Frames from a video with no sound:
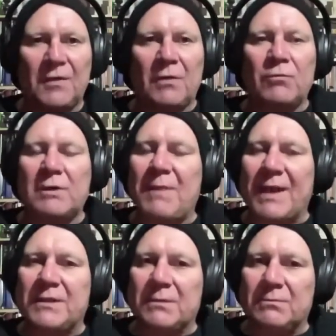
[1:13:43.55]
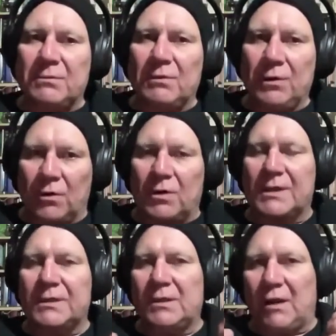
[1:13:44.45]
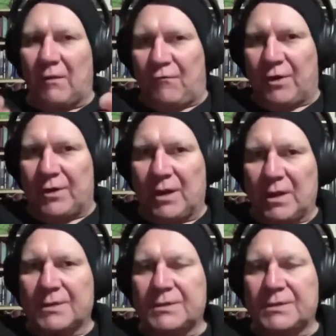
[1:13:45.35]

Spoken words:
that would have made them look different